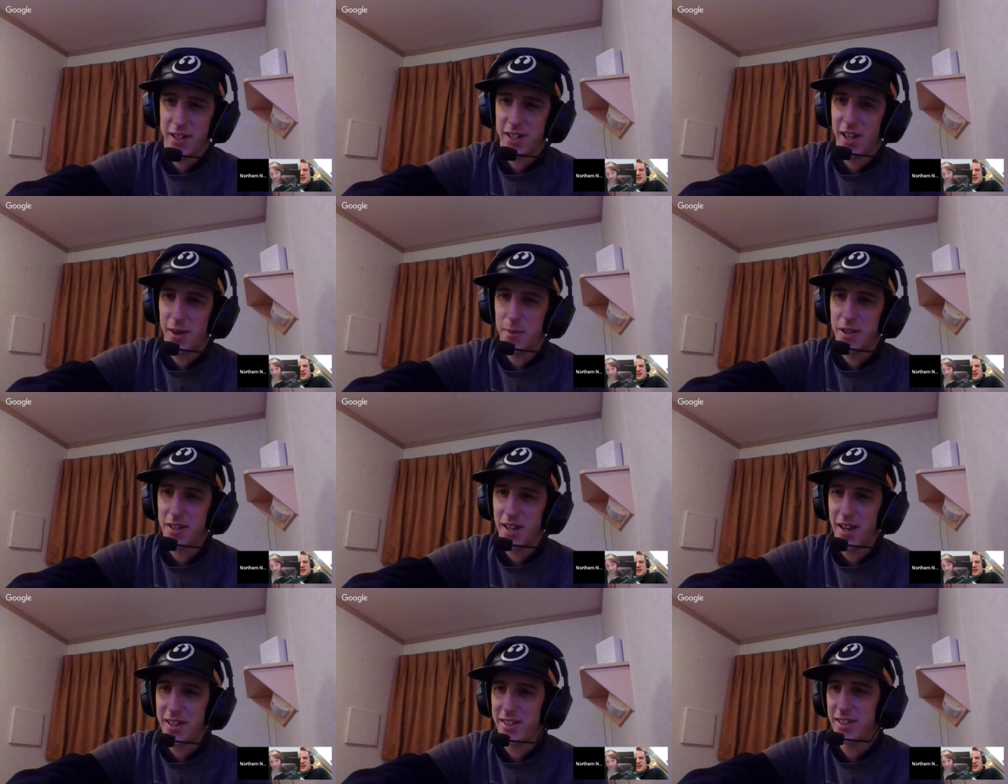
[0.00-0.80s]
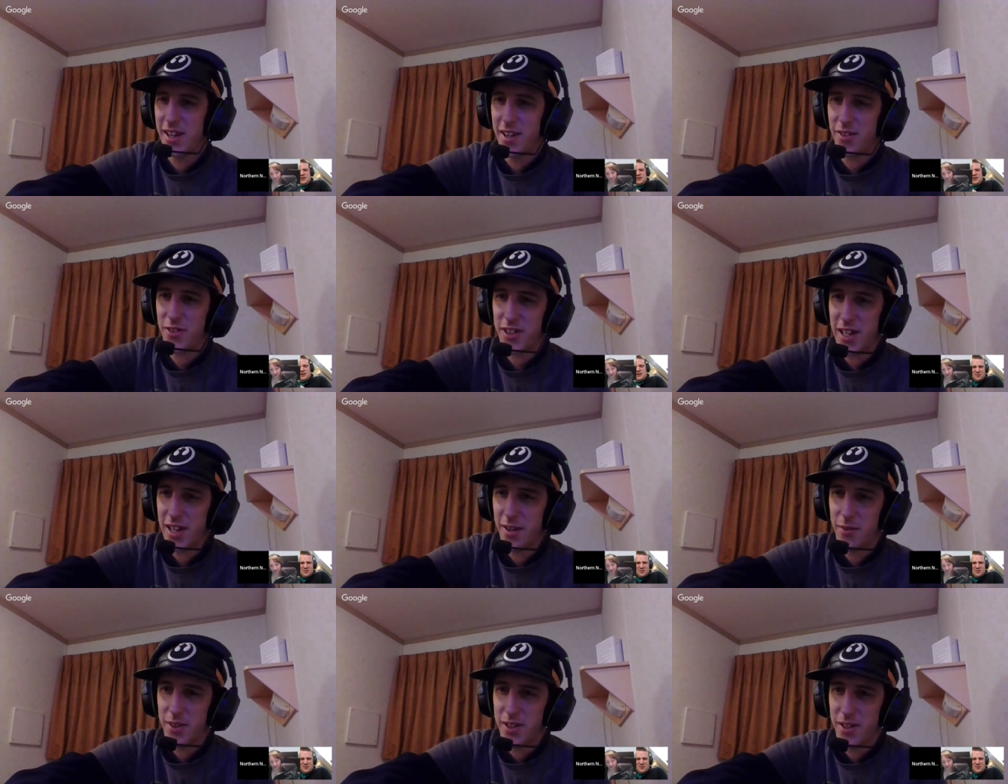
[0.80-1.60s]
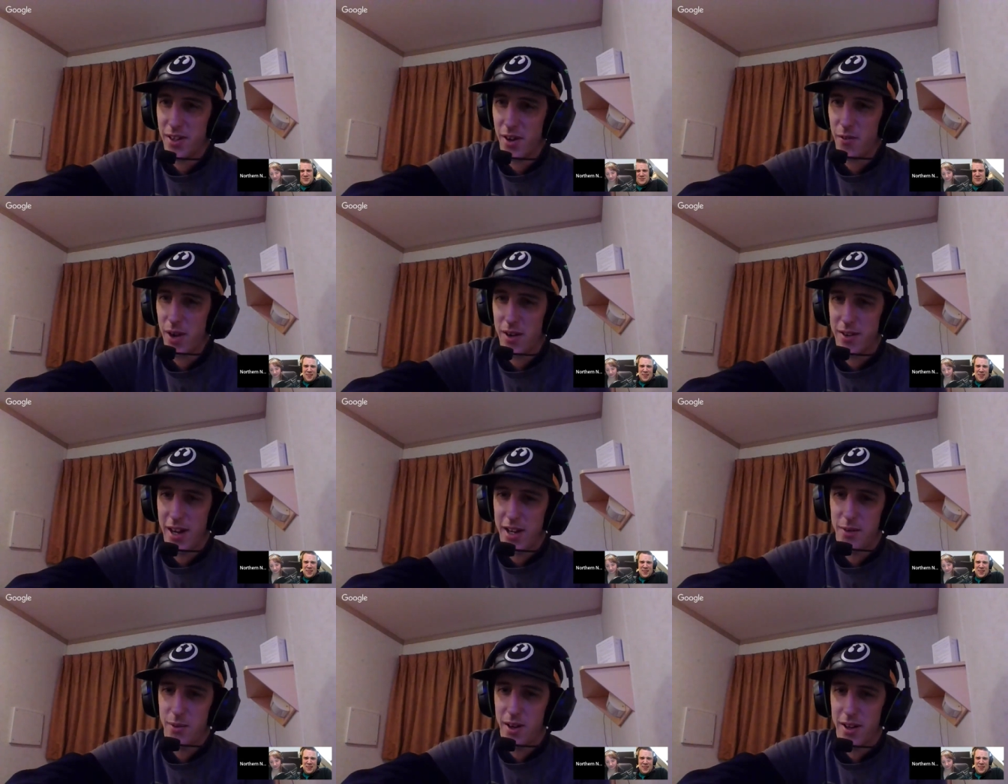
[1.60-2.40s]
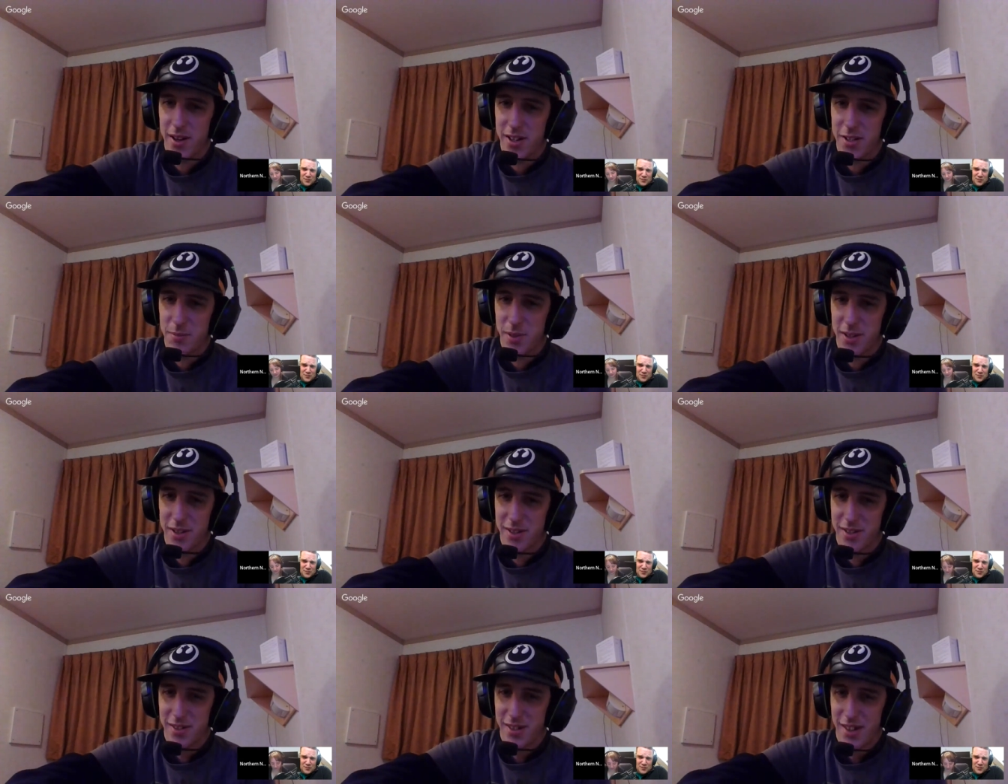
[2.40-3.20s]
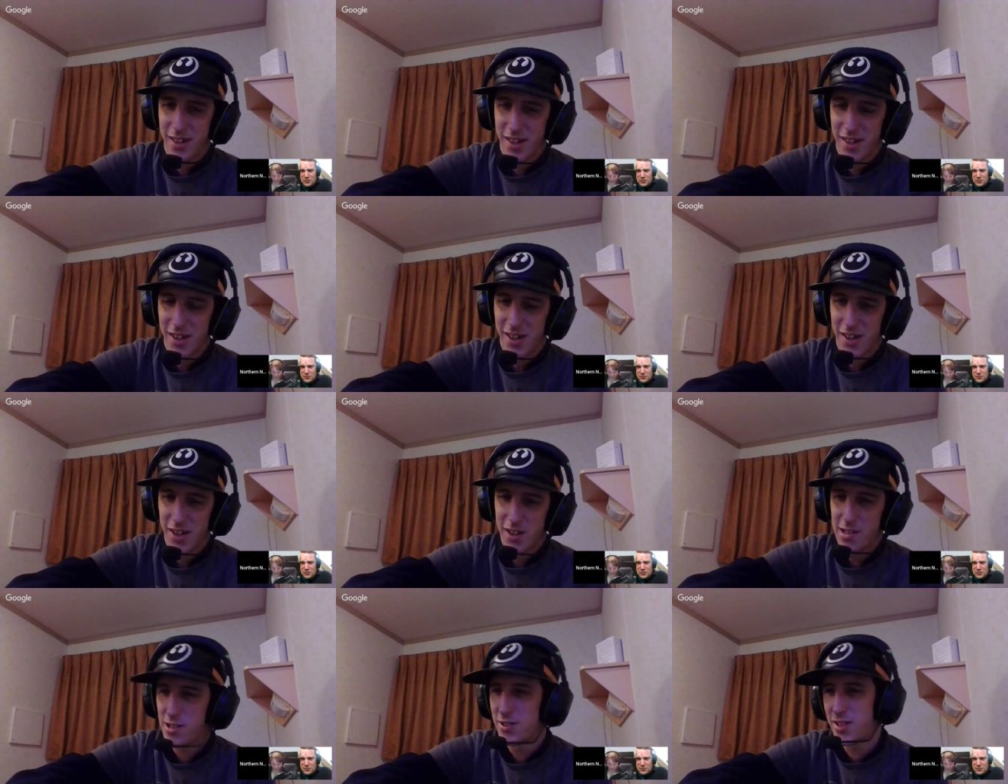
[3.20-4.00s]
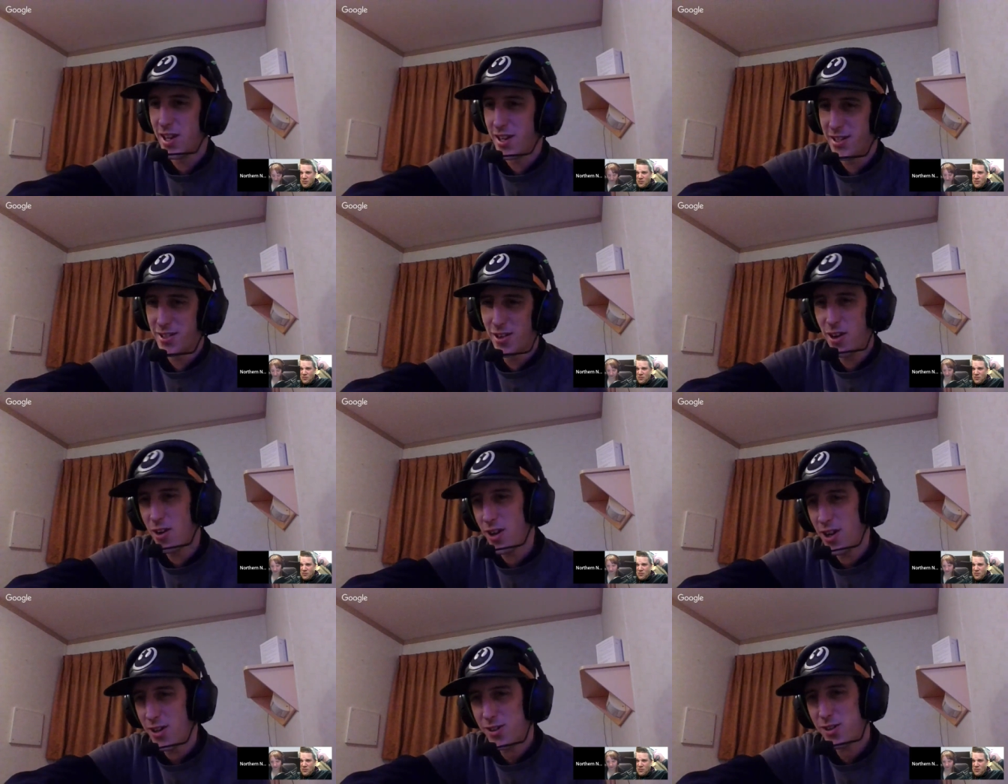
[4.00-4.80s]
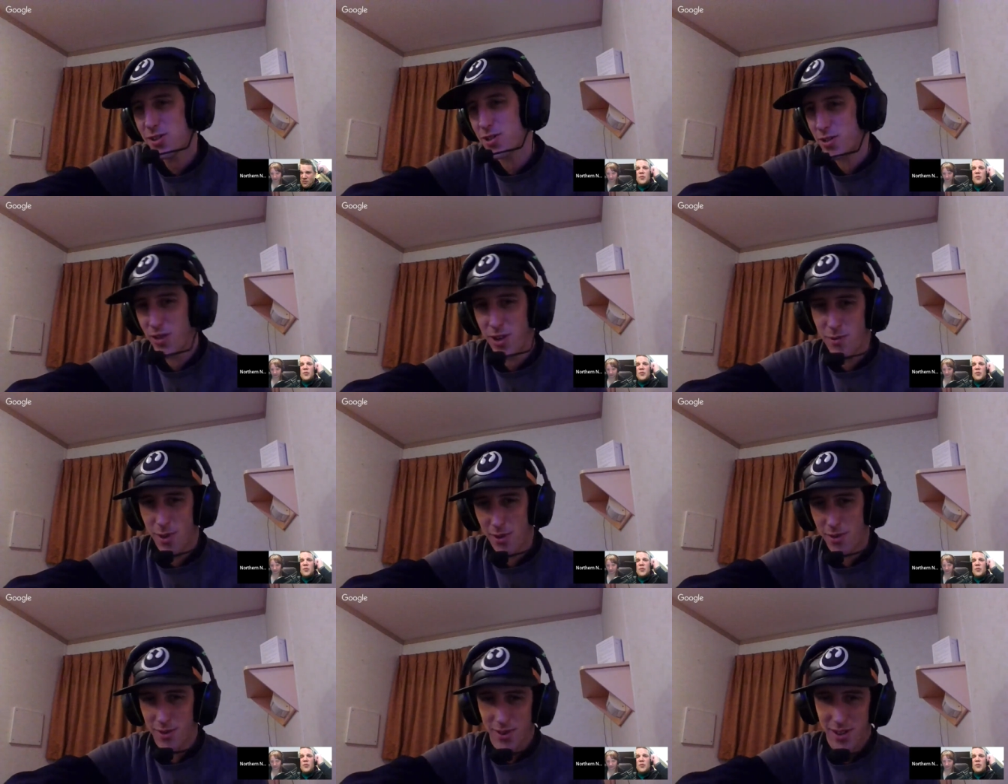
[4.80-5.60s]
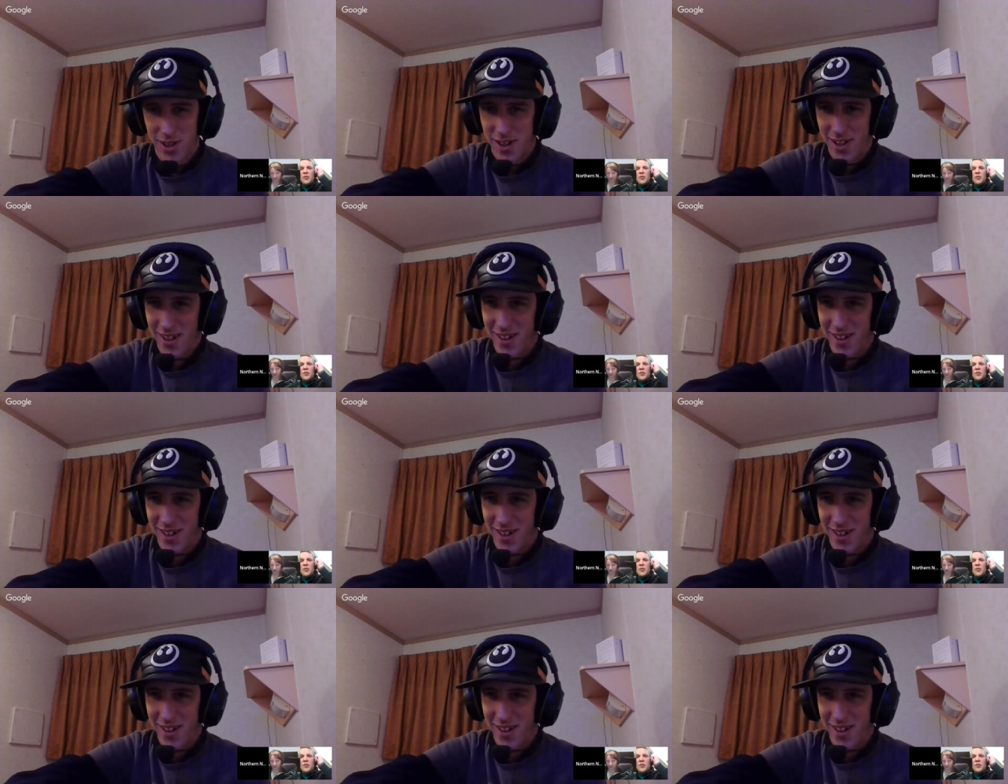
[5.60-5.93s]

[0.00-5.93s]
Like I mean, I don't think anyone around anywhere has been saying, "Oh yeah, this is great weather."